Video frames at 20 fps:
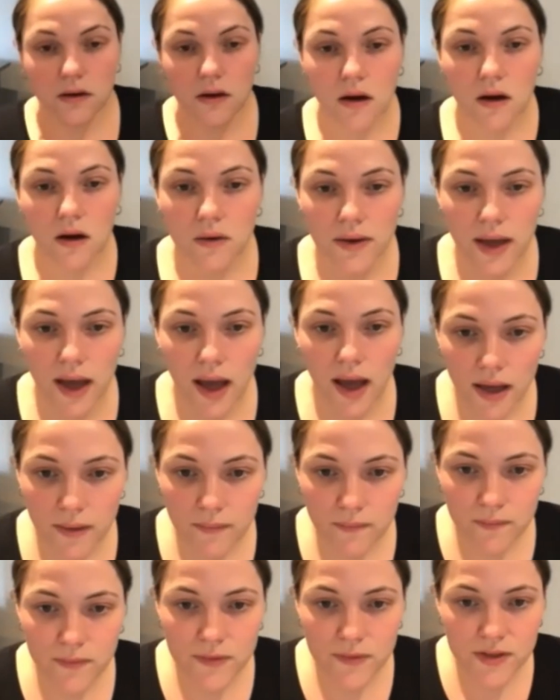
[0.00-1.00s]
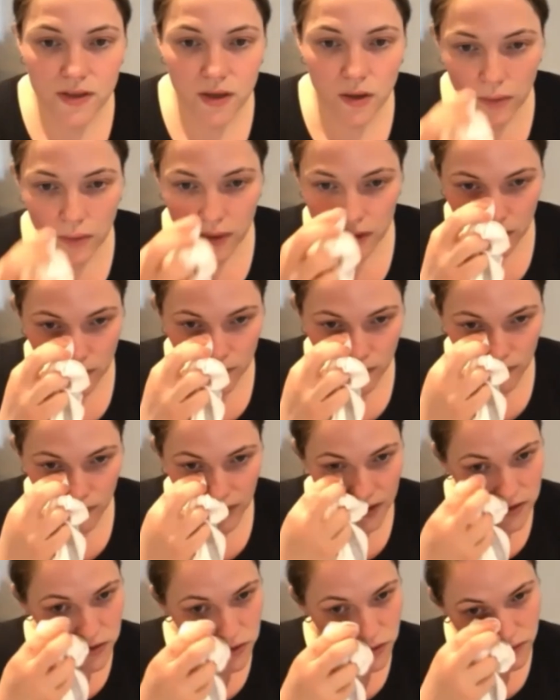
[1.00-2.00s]
Okay, so when you feel
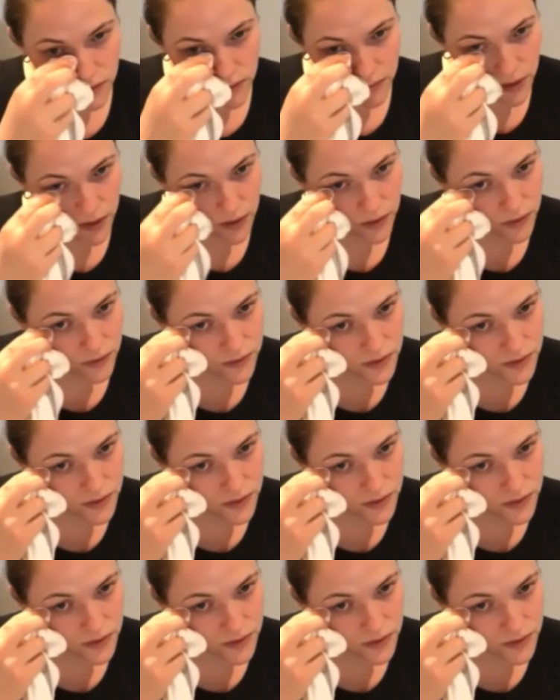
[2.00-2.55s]
that's all removed,